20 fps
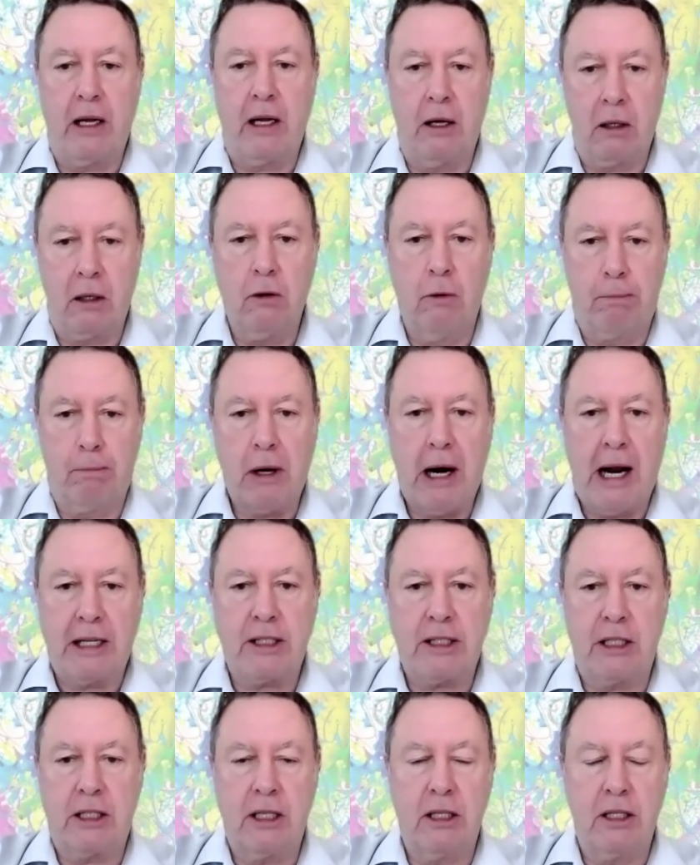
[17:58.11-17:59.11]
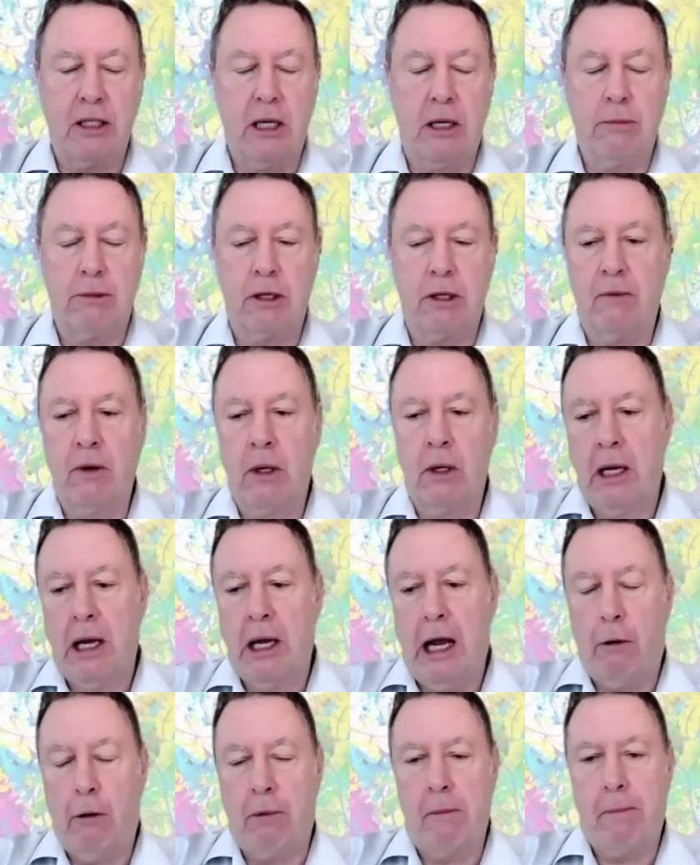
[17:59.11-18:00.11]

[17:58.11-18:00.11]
a good practice in terms of helping